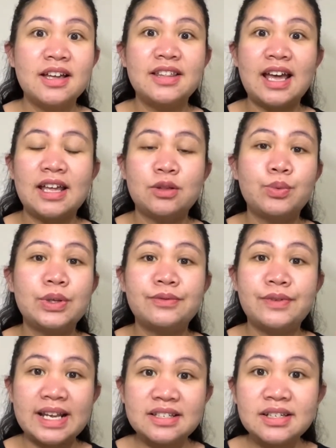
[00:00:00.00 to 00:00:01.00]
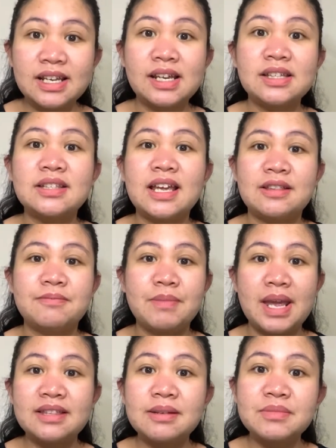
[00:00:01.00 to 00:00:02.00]
that will resonate
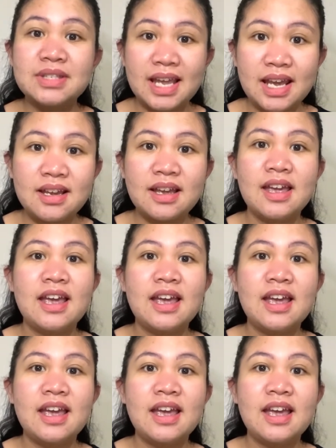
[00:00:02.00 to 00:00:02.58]
and make them tick,